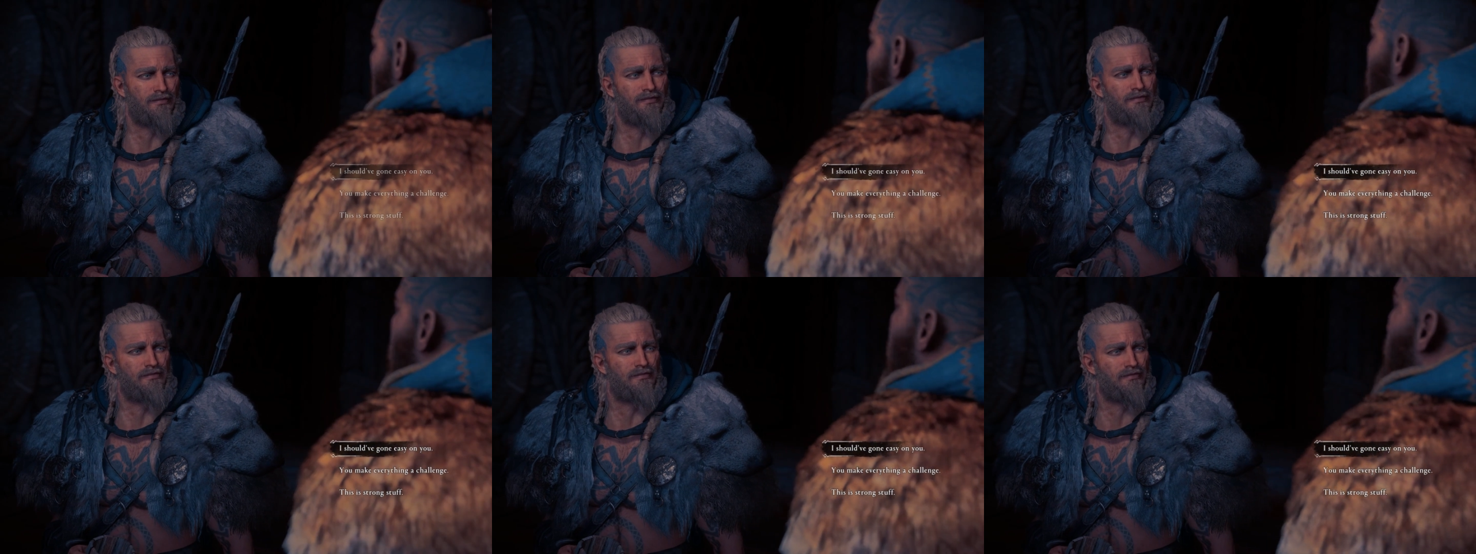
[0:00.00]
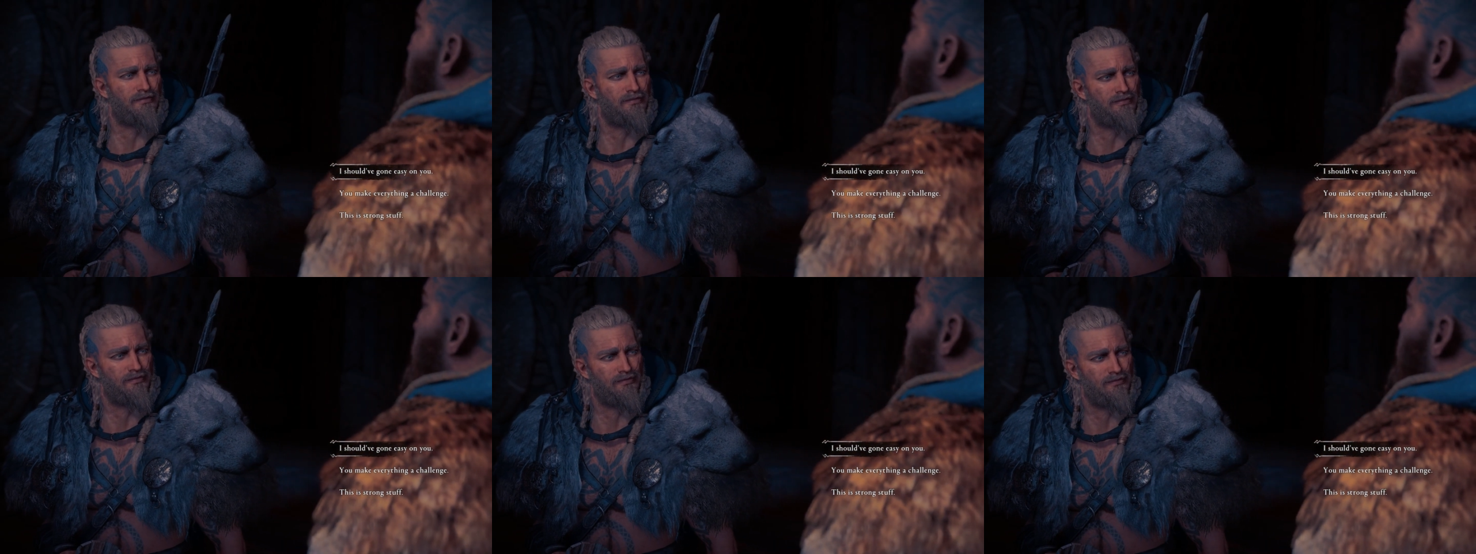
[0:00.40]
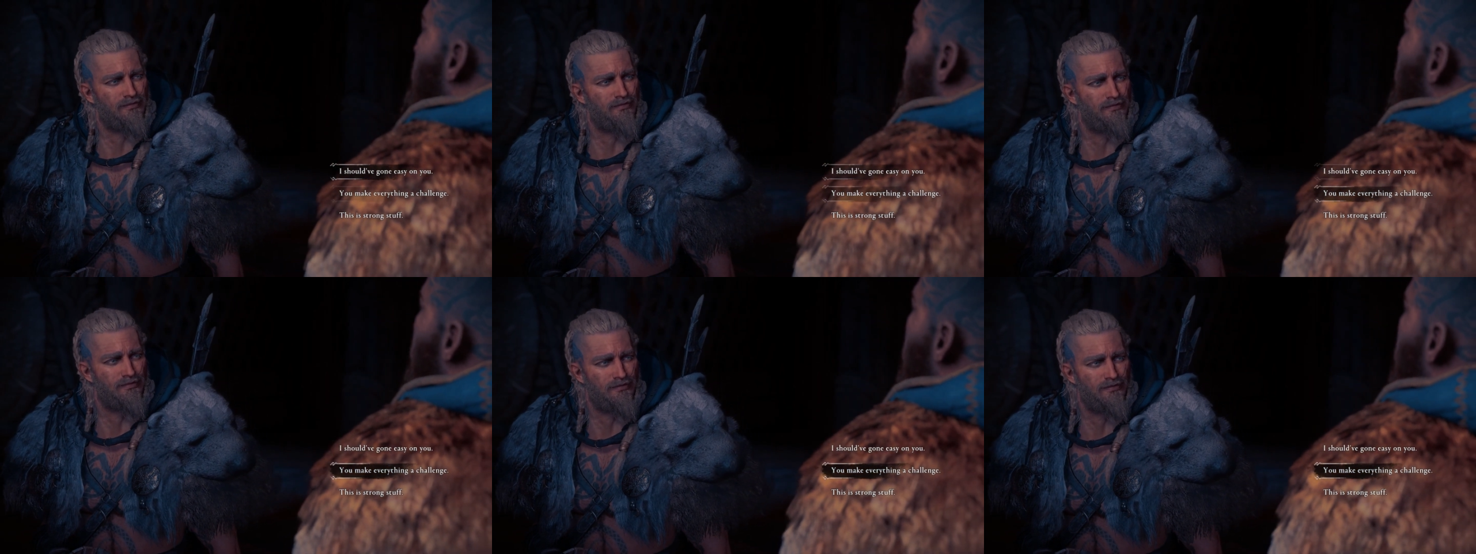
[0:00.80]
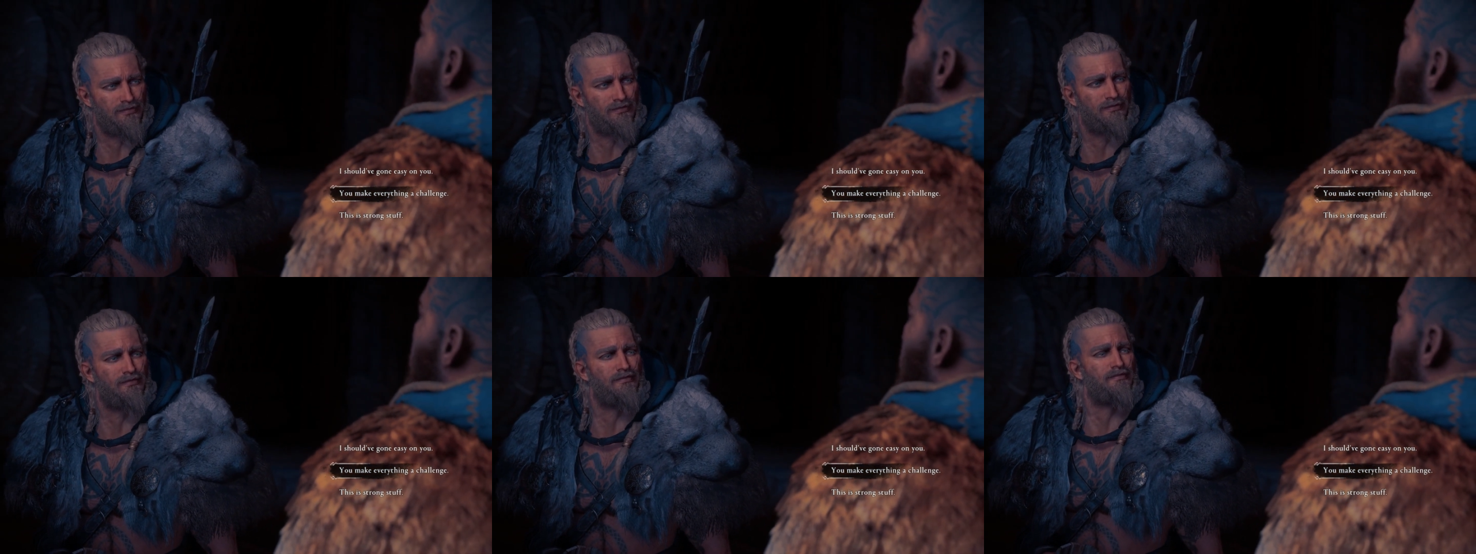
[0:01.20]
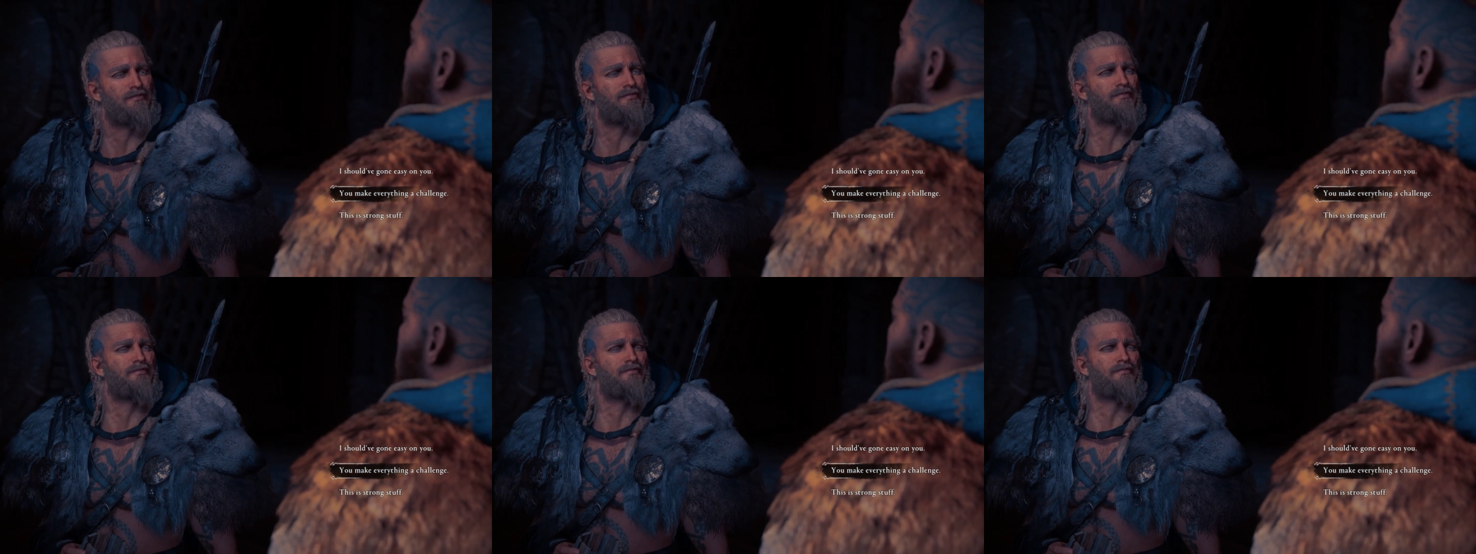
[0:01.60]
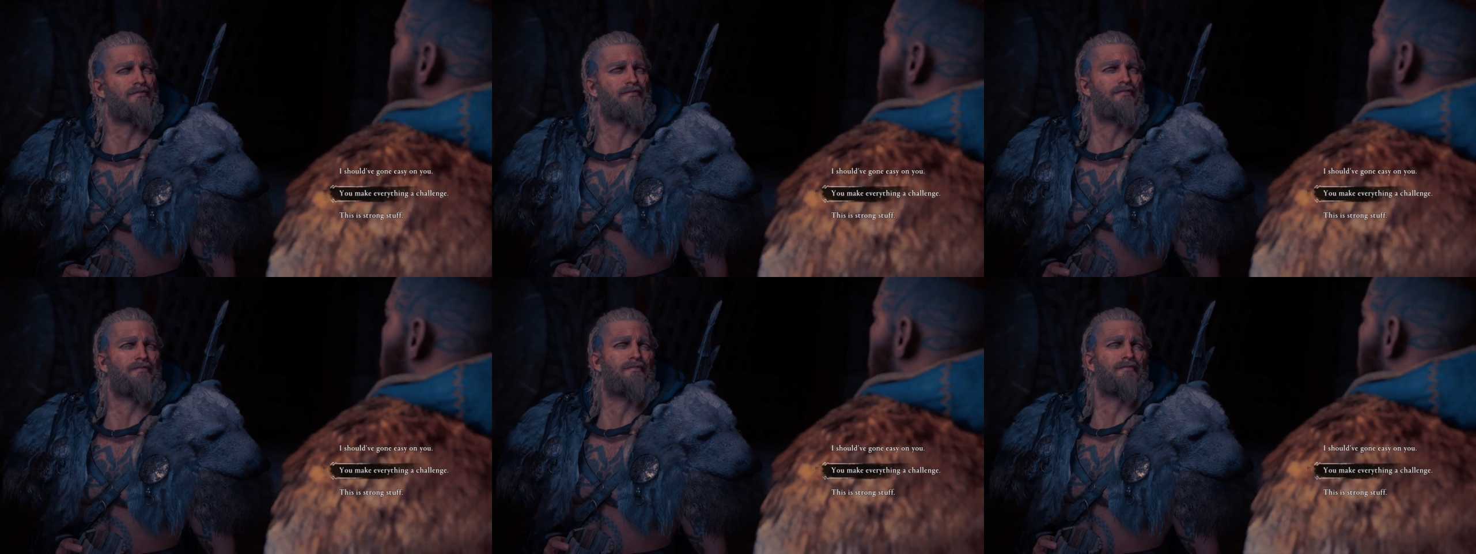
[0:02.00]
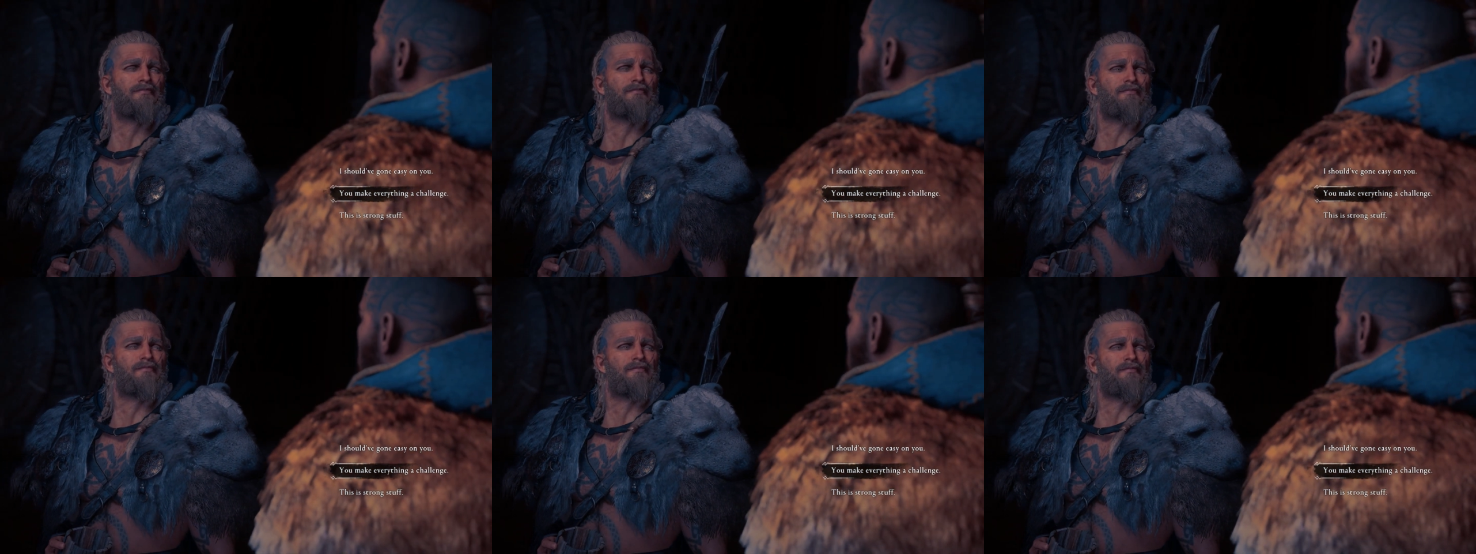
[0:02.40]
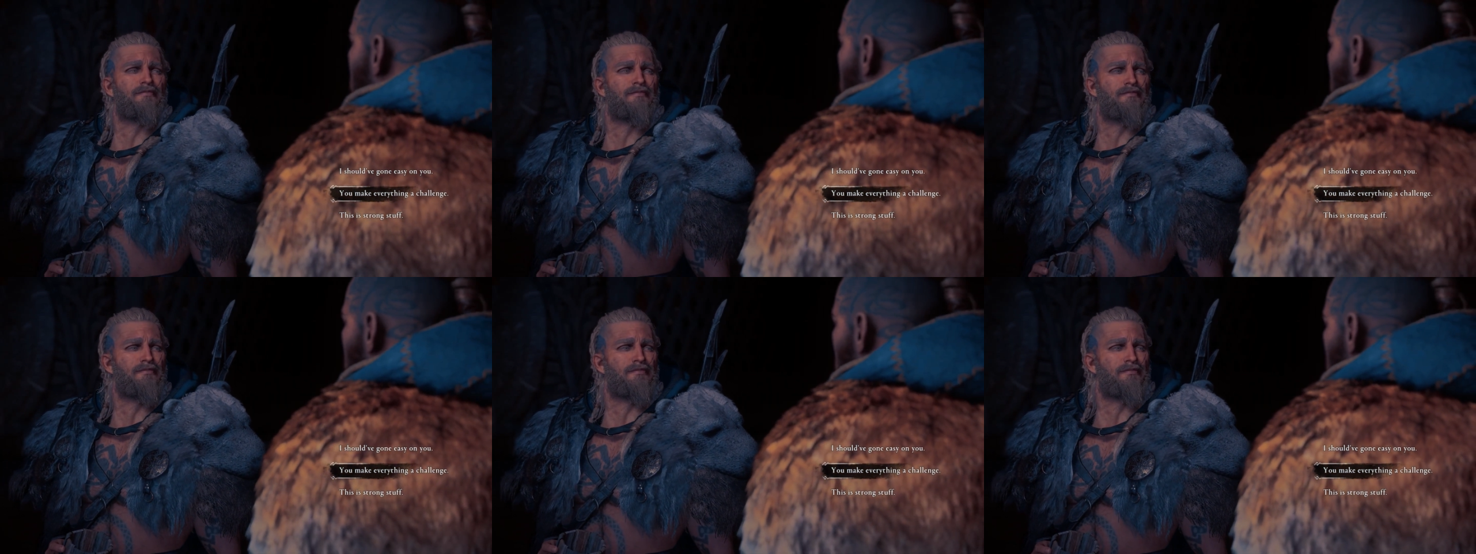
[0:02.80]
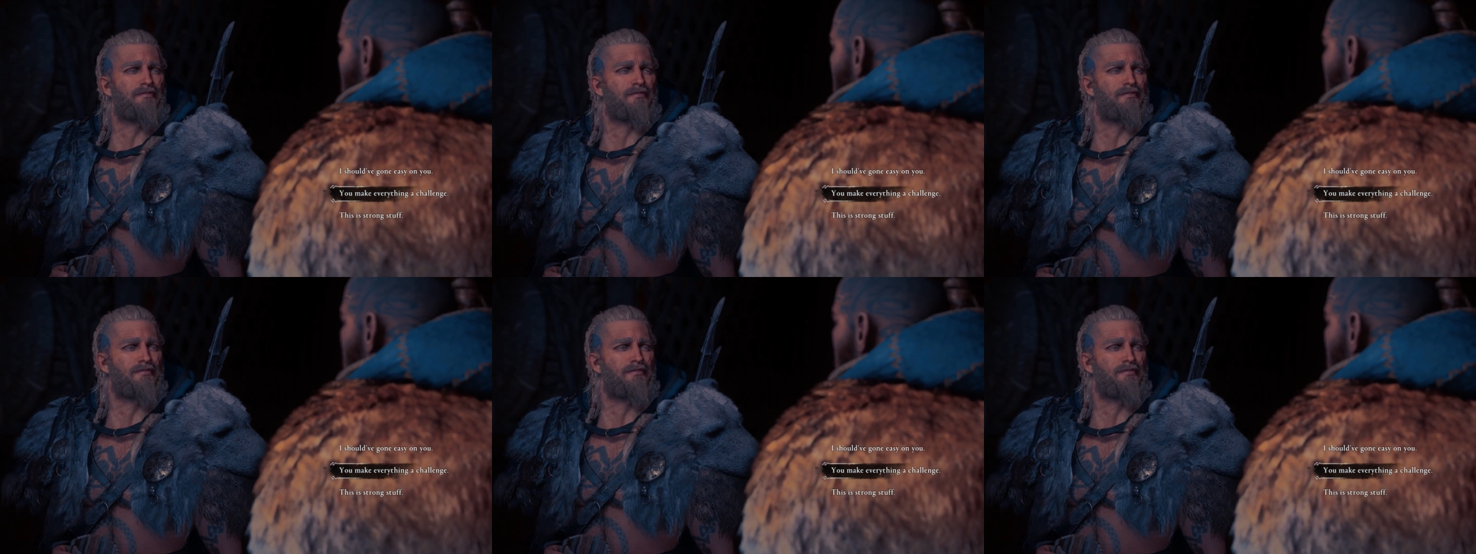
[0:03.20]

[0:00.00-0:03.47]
Nobody speaks.